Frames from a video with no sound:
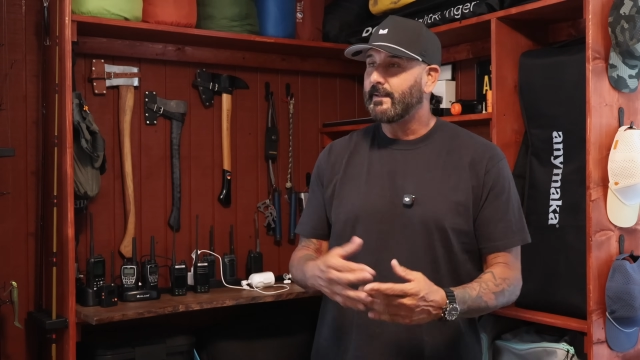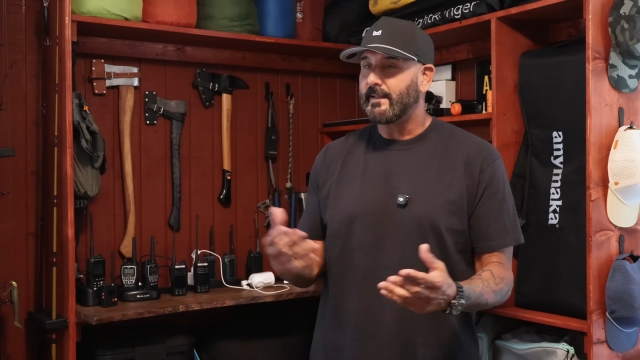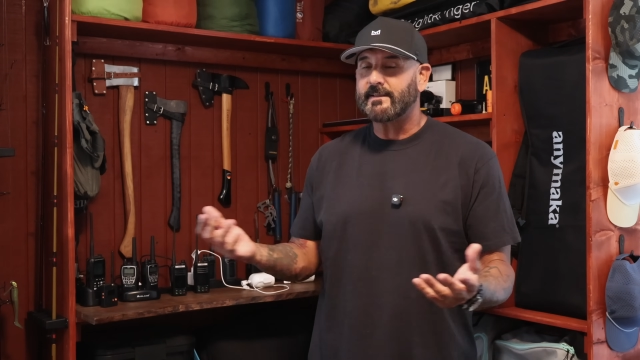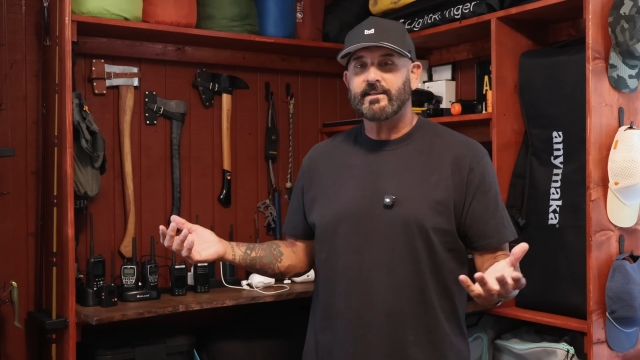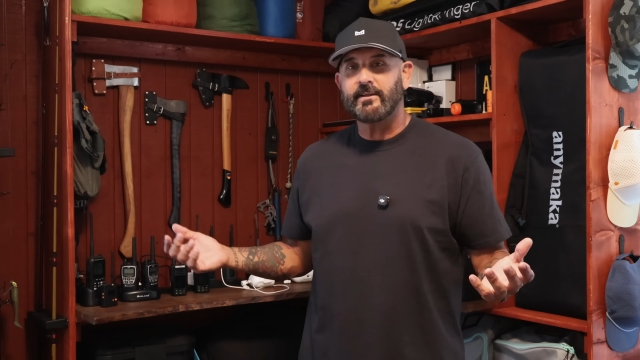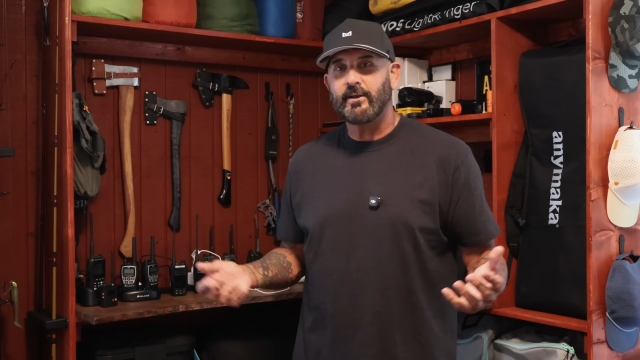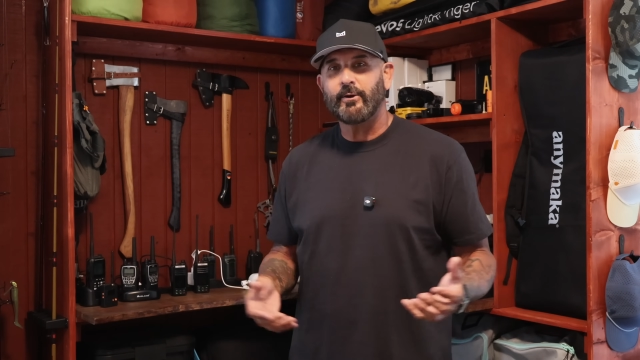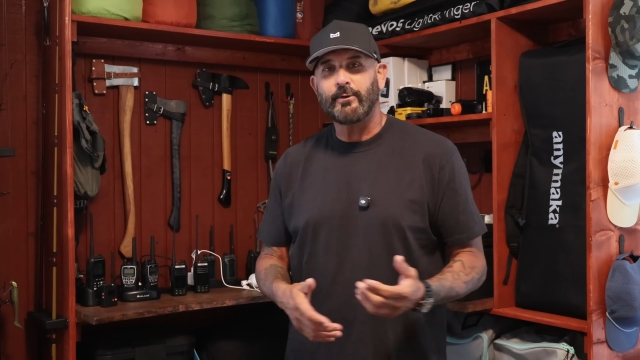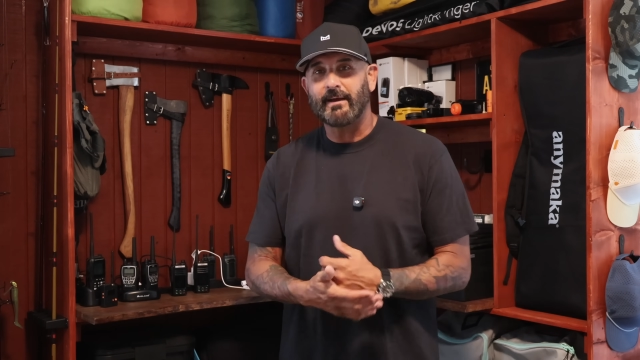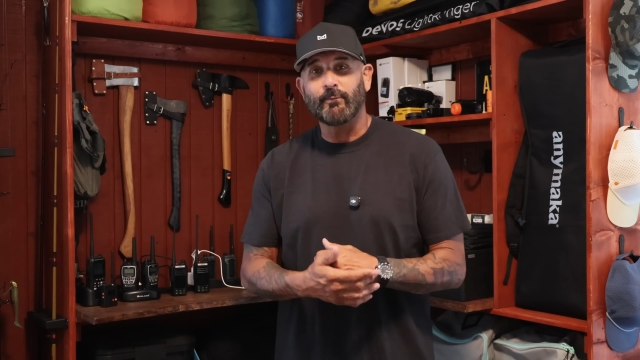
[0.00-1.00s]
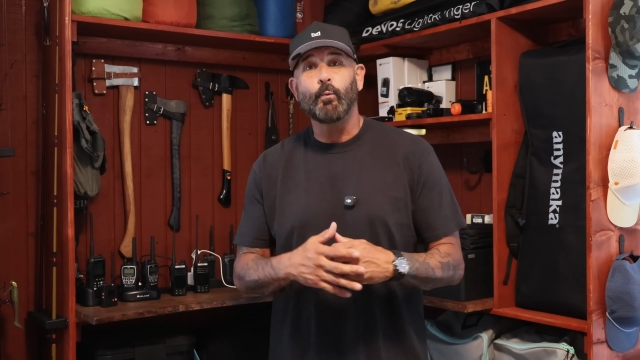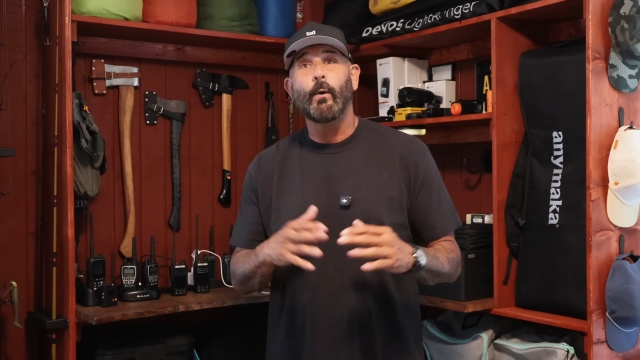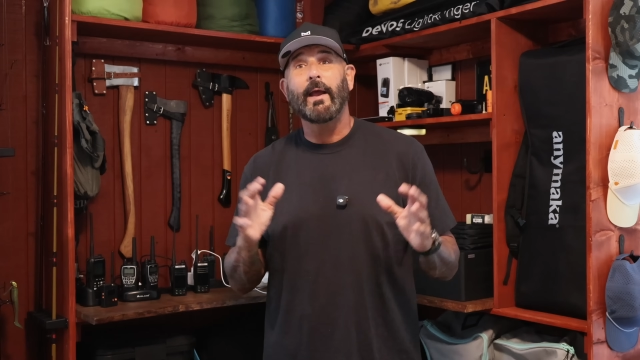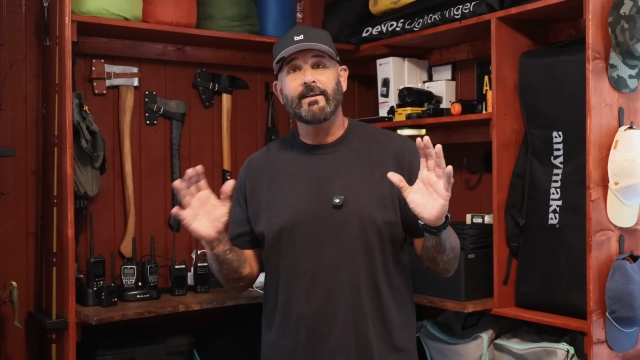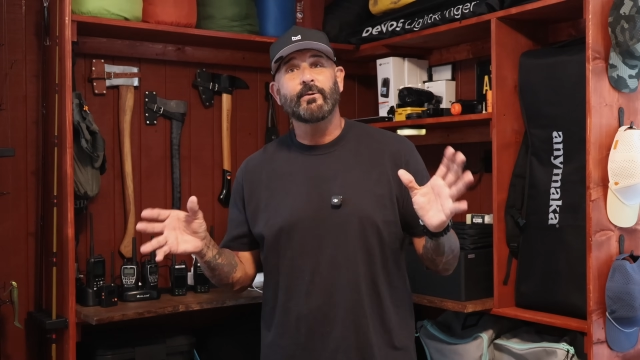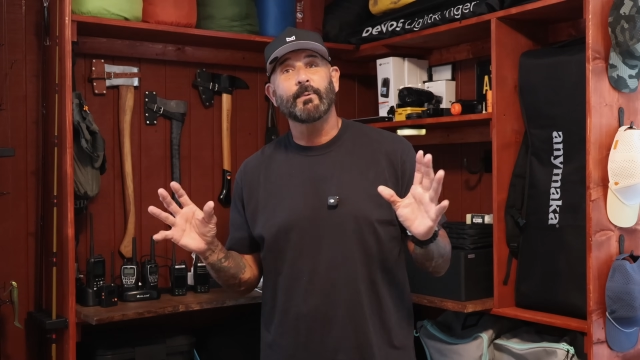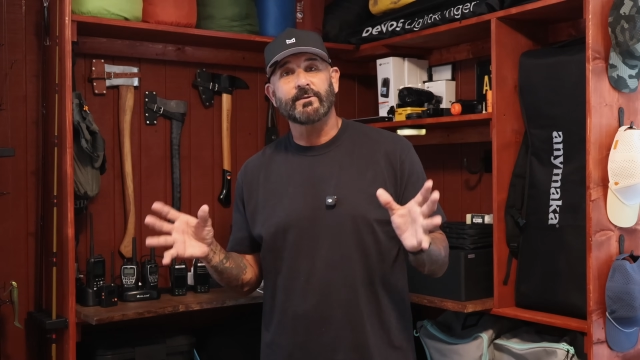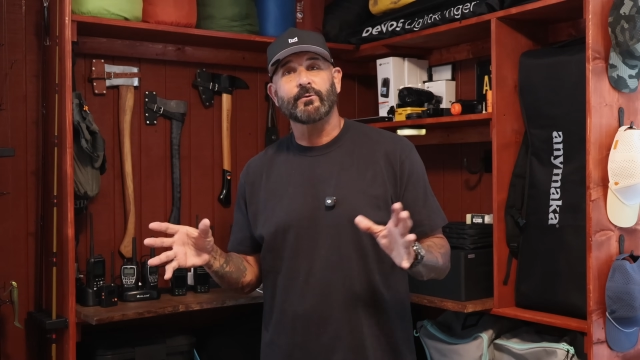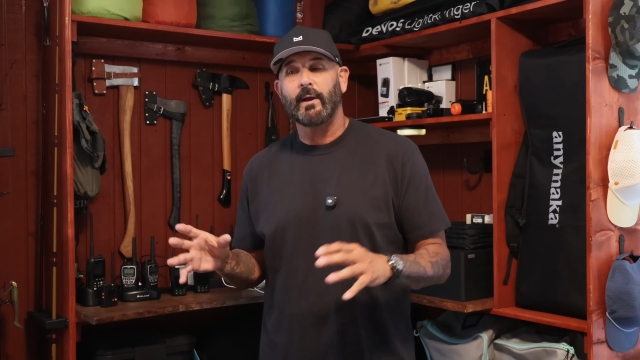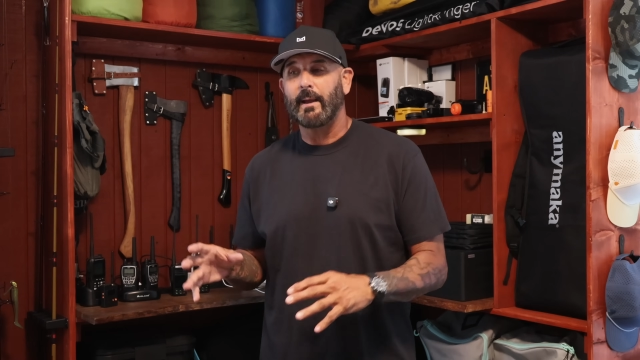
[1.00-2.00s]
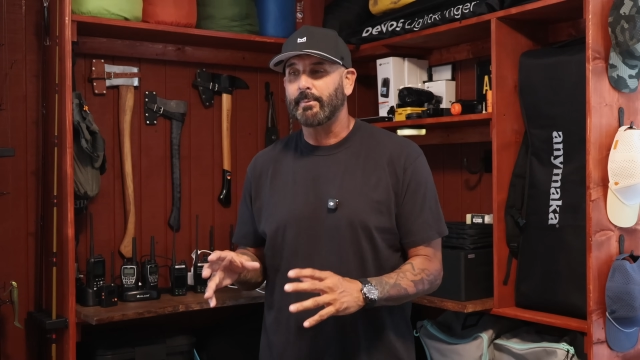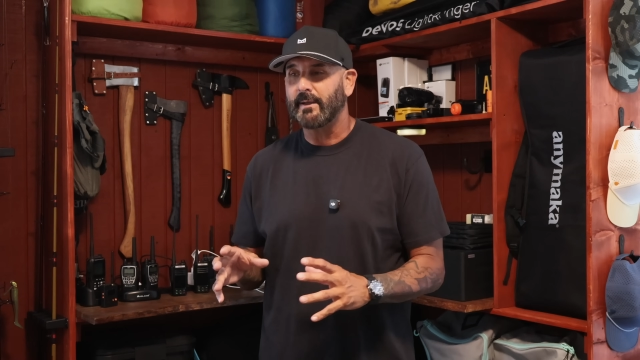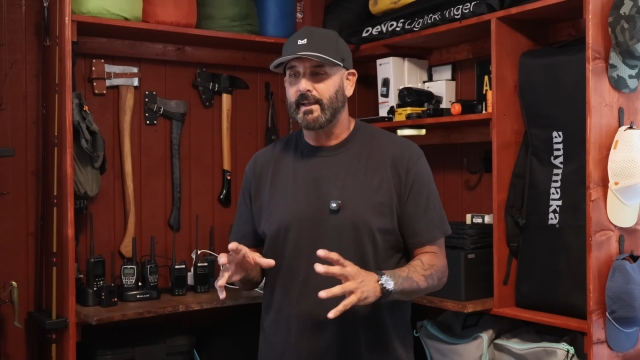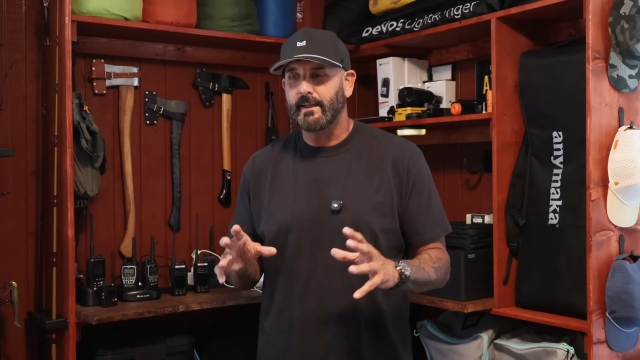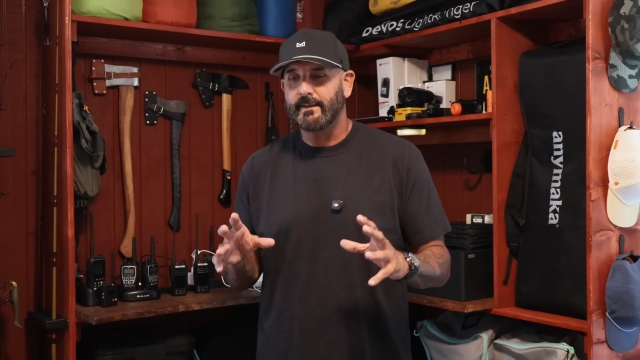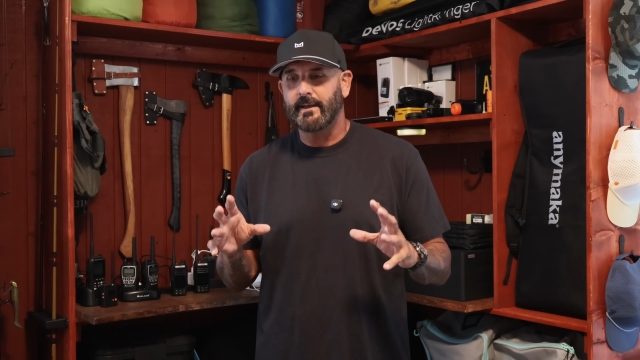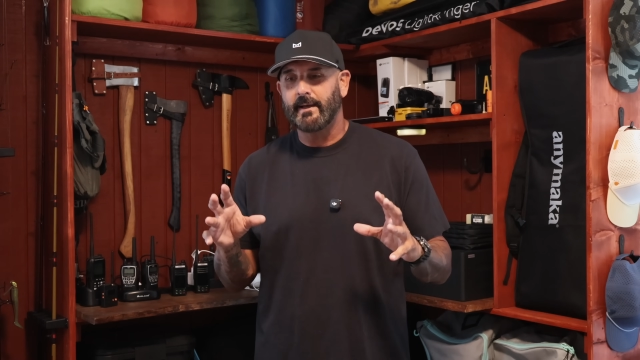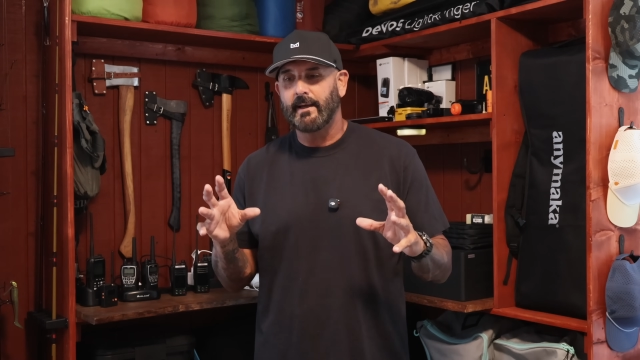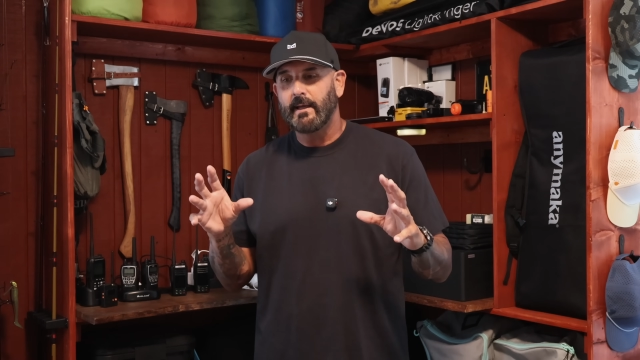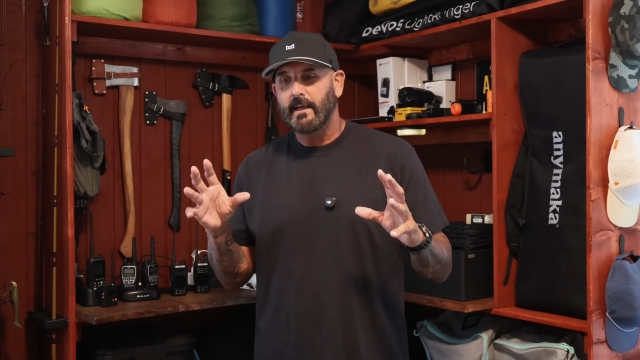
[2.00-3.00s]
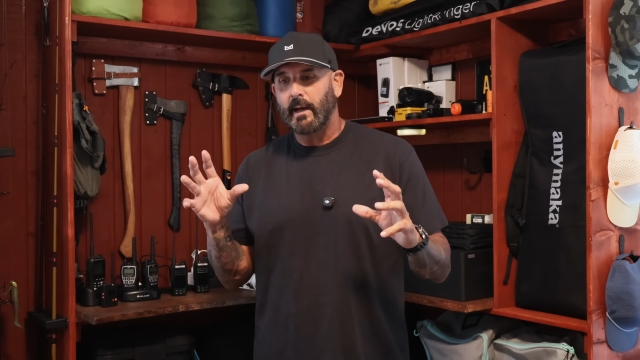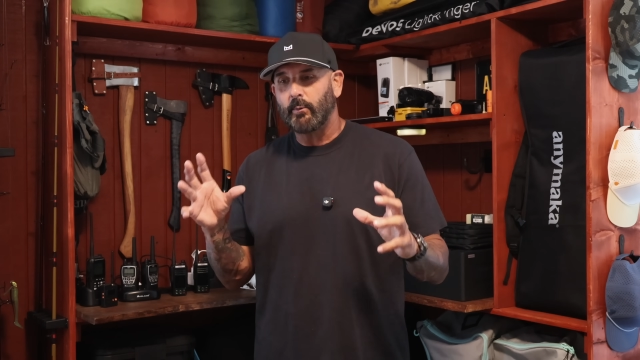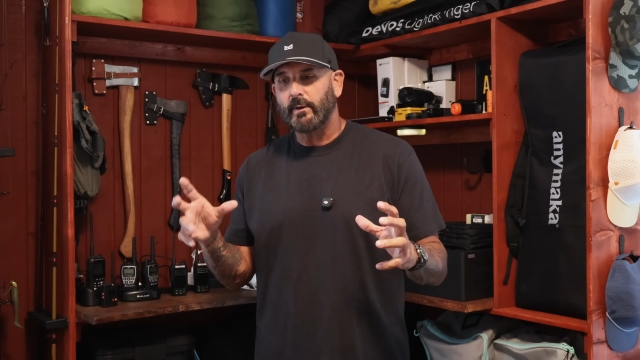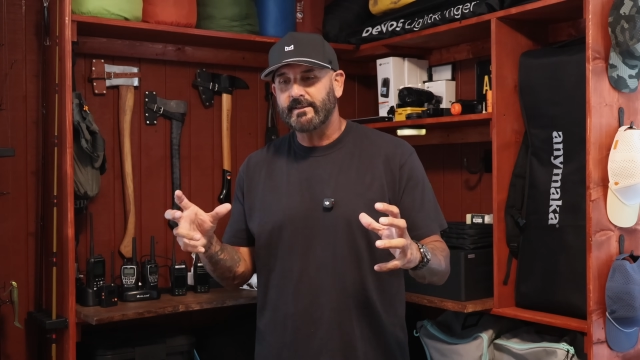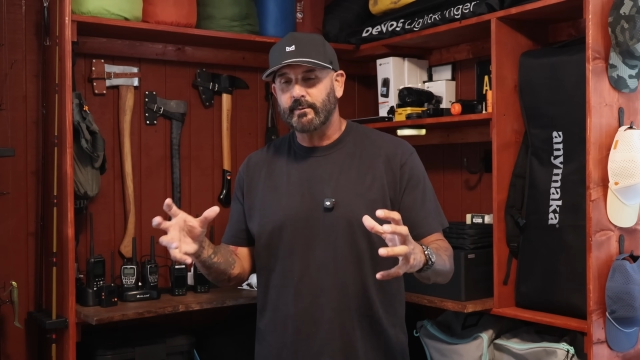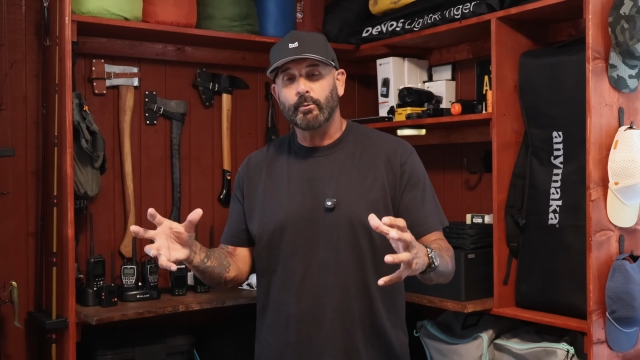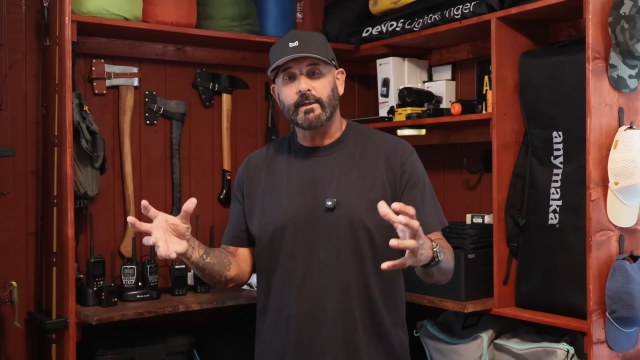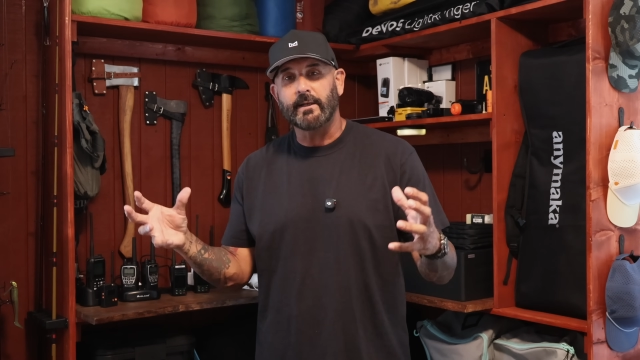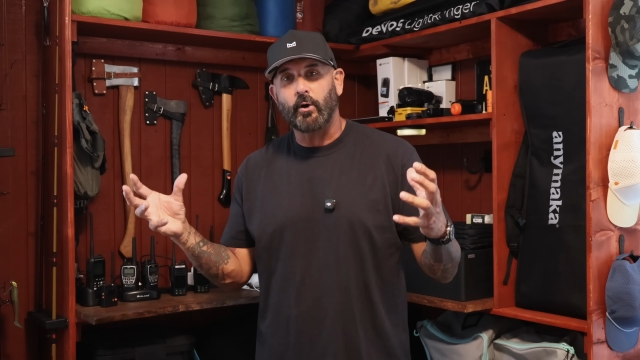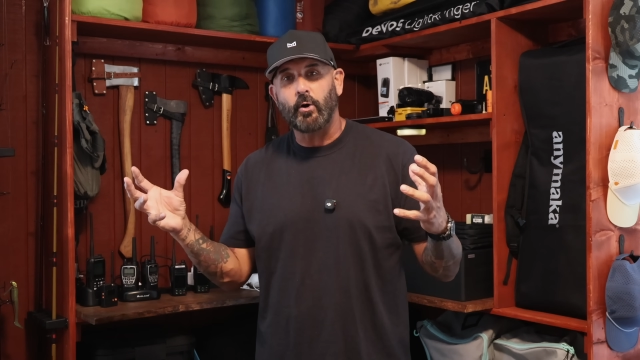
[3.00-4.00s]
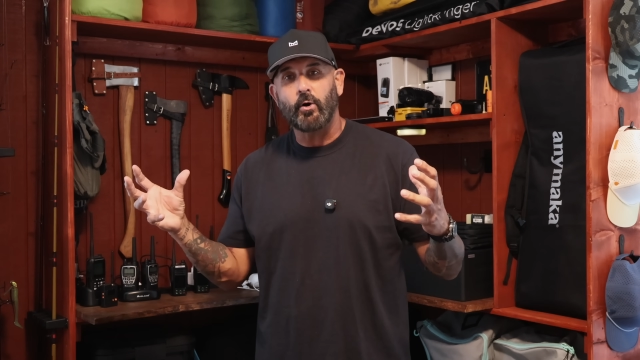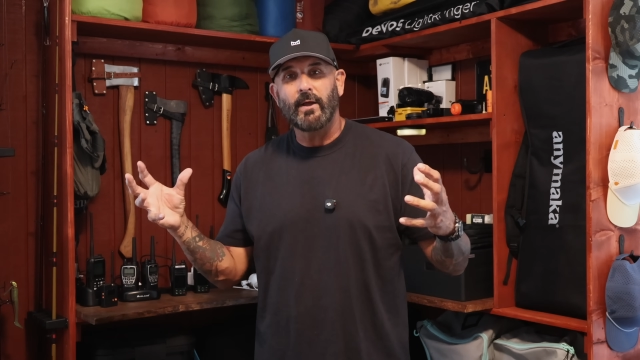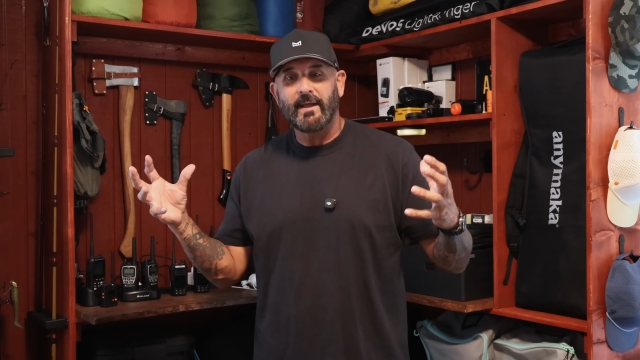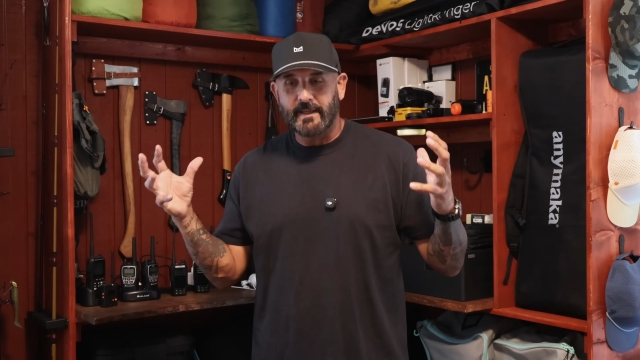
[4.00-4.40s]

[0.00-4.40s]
Next thing you know, you have way too much crap. And I wanted to bring it all